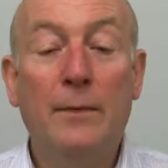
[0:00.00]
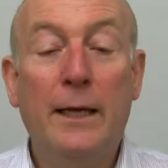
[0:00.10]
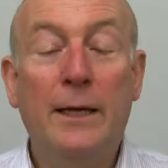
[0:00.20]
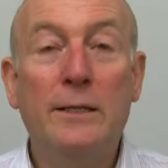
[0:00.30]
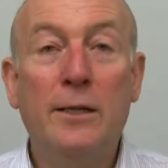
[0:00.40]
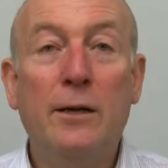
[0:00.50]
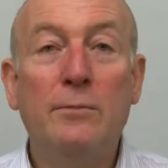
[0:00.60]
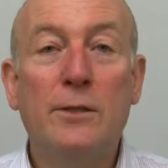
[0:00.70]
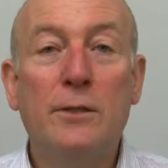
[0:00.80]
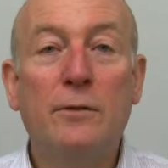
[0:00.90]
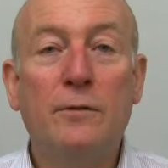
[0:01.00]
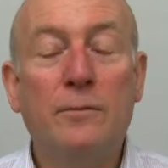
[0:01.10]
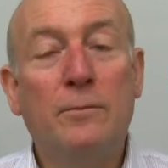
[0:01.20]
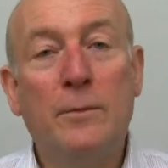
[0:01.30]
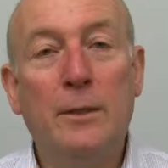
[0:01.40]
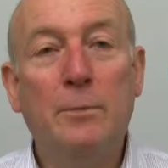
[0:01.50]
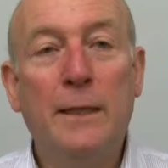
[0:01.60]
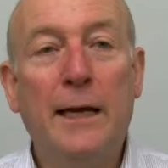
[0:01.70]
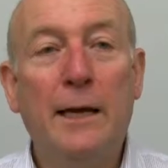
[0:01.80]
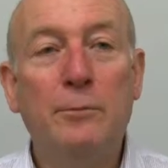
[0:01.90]
in terms of
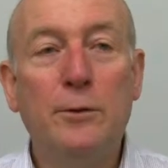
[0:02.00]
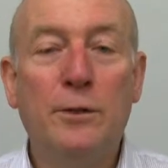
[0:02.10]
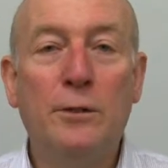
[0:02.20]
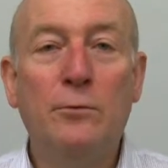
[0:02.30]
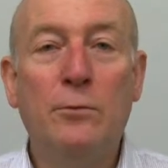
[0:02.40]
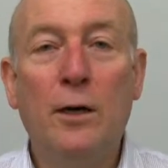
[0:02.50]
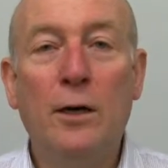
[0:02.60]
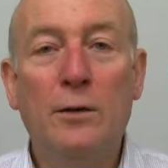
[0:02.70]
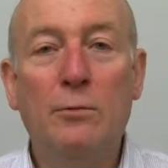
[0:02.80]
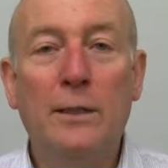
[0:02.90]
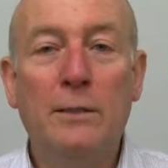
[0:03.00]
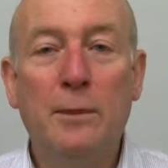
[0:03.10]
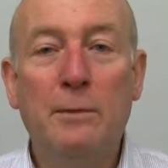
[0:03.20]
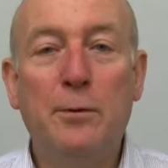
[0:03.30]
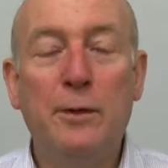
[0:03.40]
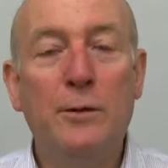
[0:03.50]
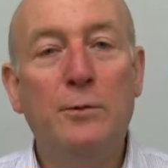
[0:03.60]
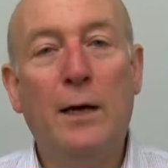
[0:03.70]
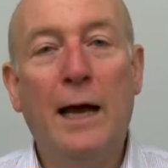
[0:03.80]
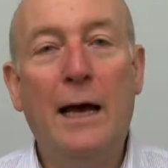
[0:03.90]
being able to work with people
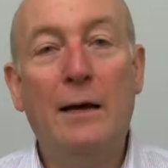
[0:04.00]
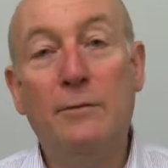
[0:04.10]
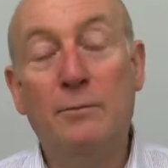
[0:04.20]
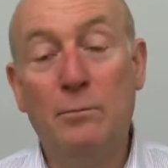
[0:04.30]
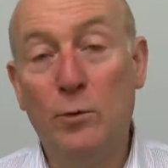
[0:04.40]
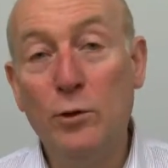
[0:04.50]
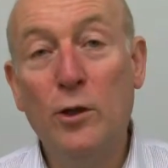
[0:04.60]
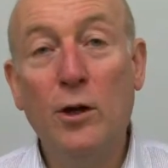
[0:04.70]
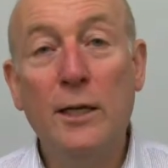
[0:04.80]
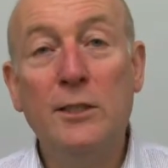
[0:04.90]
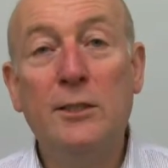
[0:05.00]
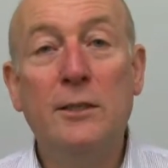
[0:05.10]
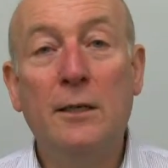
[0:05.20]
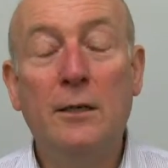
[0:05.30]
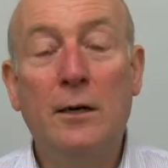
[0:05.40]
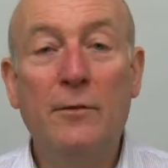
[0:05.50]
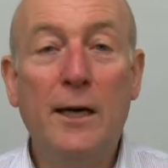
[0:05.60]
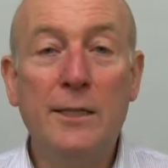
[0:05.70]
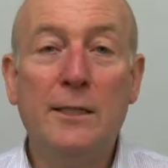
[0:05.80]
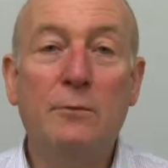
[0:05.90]
who have more knowledge of
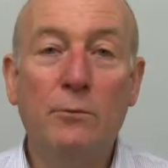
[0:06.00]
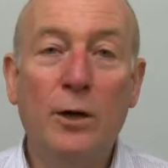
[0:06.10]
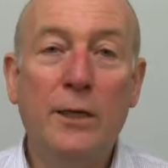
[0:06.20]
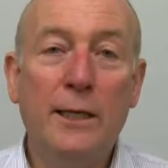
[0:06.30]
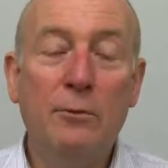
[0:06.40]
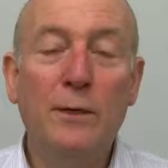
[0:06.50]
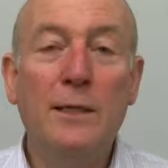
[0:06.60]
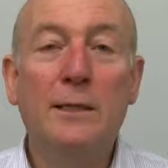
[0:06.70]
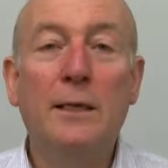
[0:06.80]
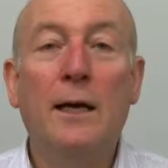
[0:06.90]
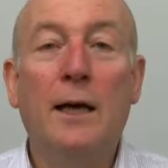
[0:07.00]
us, and working with